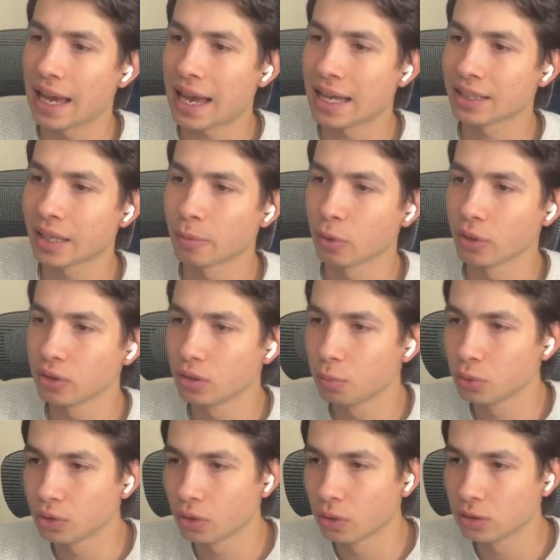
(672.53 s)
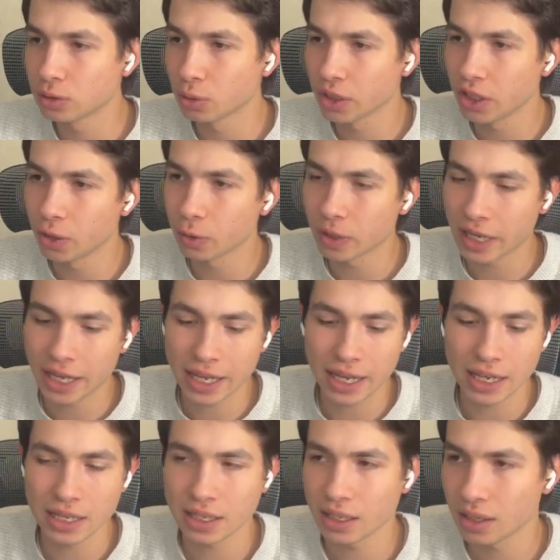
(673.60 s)
And I'm going to put also here
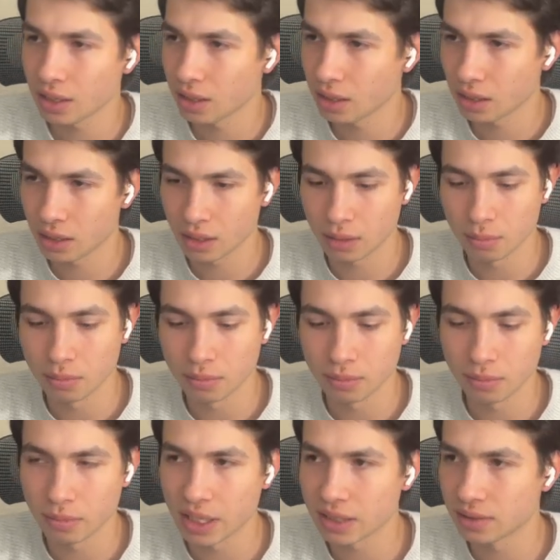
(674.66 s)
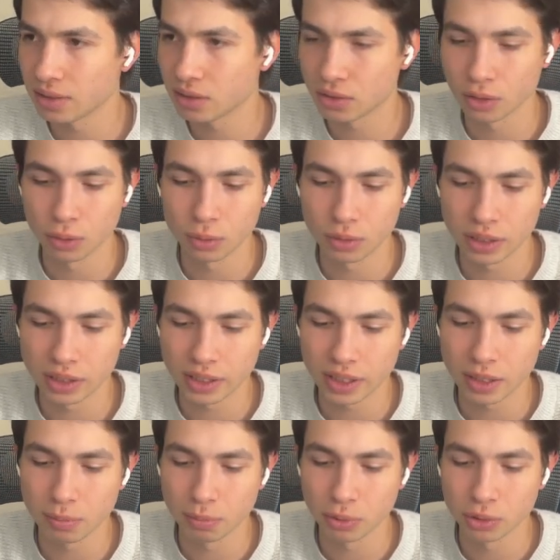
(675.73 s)
a message. So the
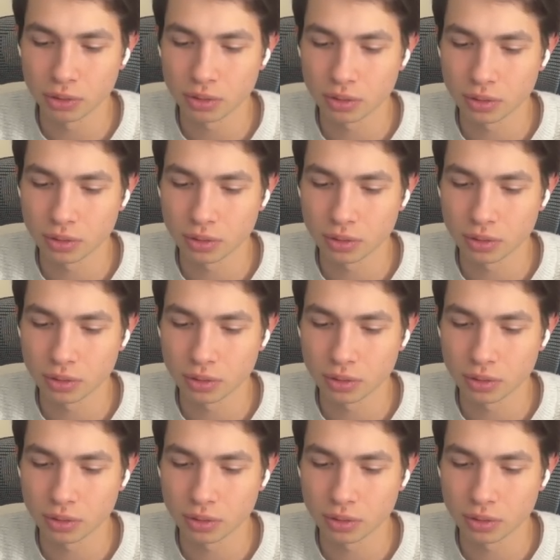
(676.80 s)
input,